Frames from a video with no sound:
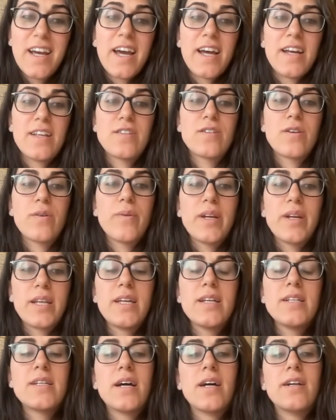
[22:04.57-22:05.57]
And so we
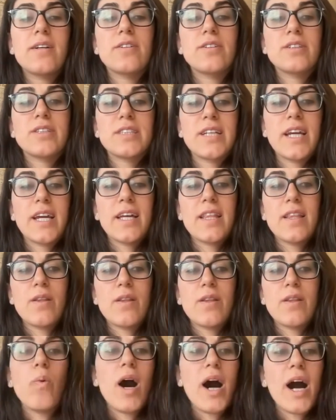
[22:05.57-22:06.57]
need to
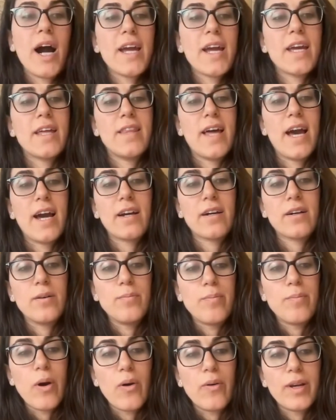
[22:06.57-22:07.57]
understand why in that
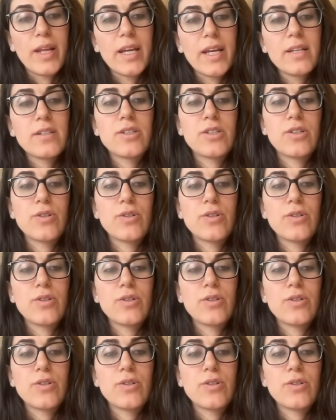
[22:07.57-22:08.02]
component